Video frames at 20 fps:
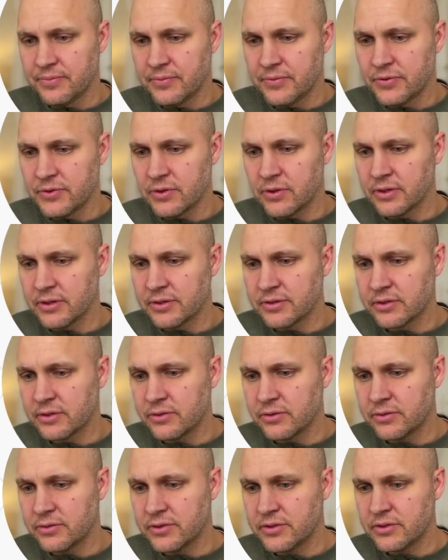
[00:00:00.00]
So let's
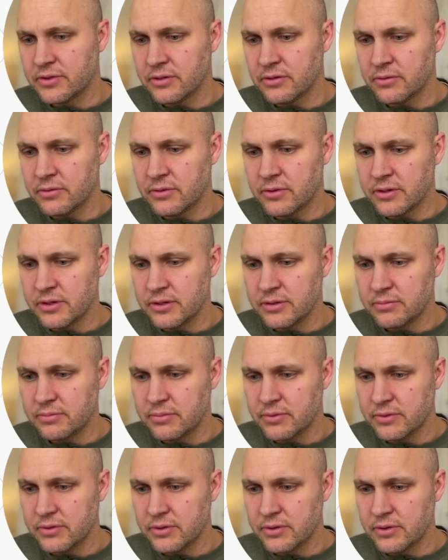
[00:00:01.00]
go see what it
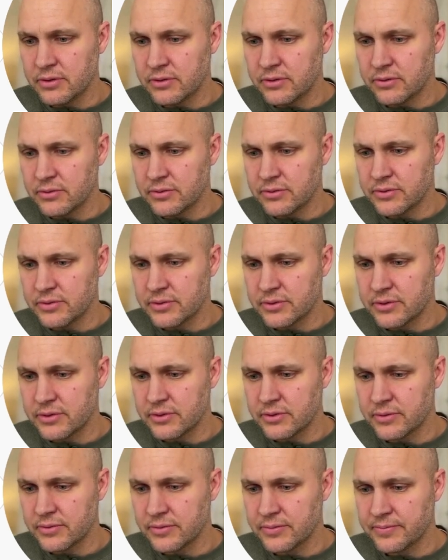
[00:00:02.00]
produced.
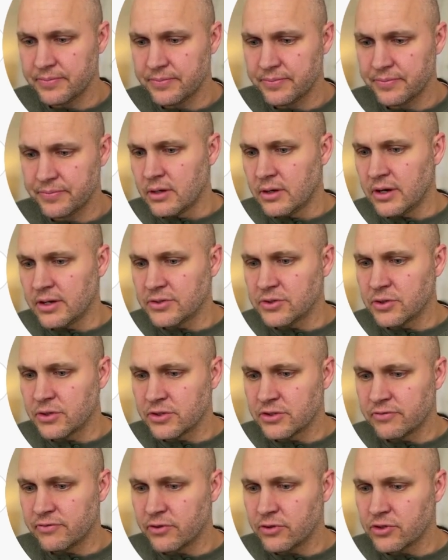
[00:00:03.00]
All right, so
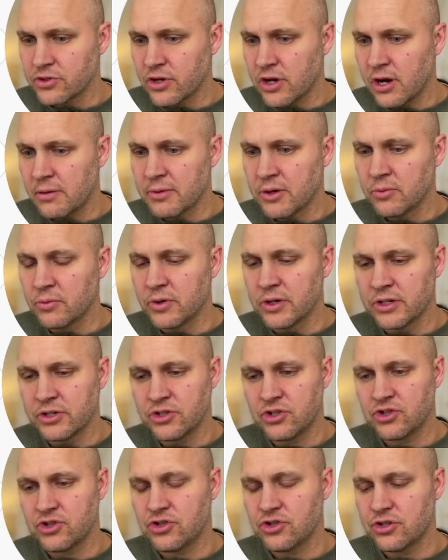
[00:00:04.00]
this first comment,
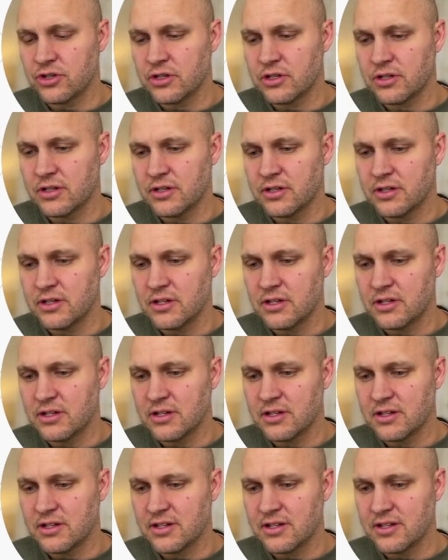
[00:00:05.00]
which
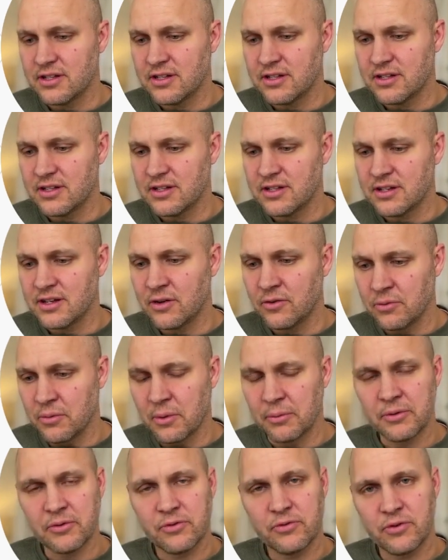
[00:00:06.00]
I
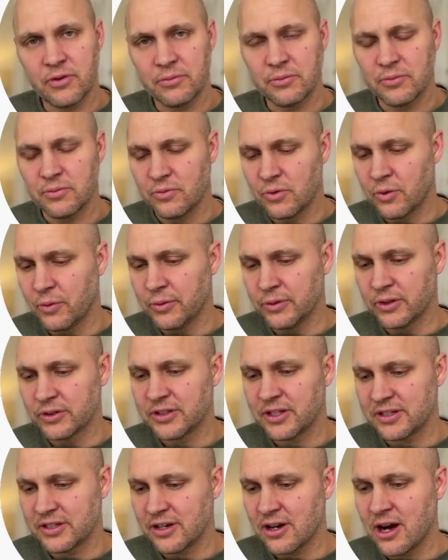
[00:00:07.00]
remember from when we looked
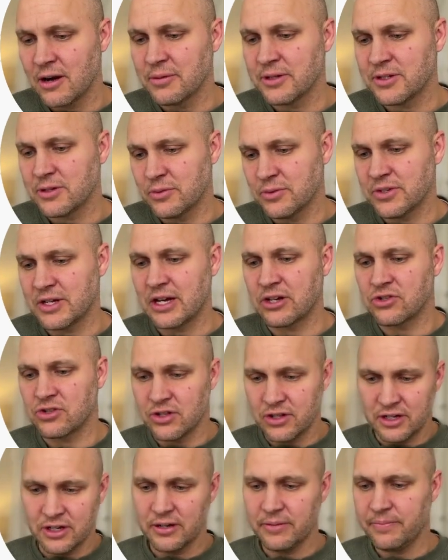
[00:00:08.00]
at the comments, it was
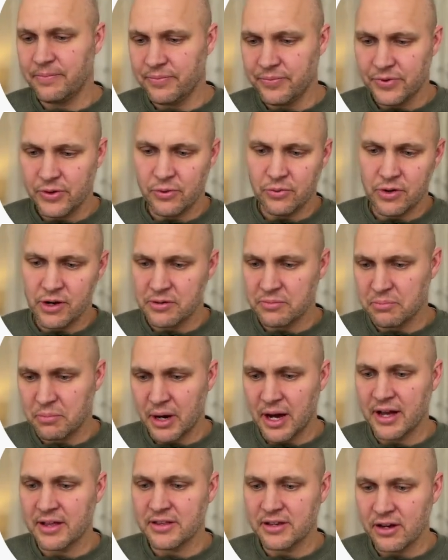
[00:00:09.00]
actually written
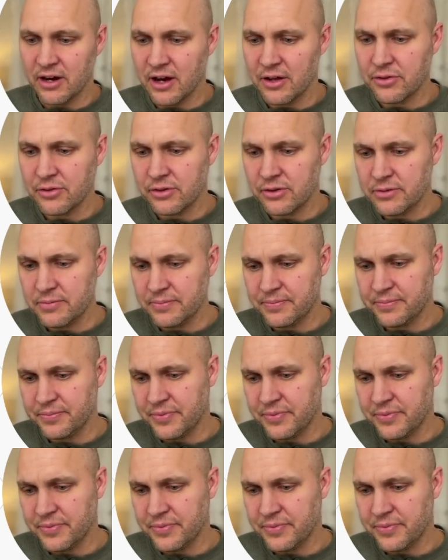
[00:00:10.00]
by the author.